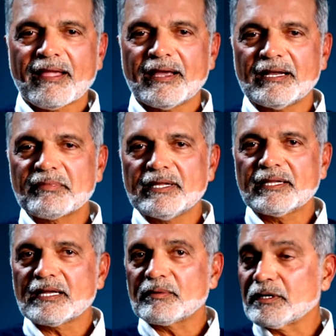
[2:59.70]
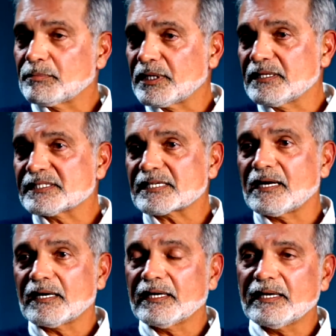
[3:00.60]
and I'm thinking I'm going to play this
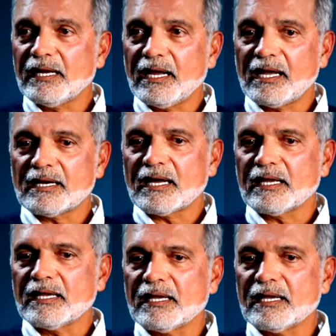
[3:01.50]
guy. And I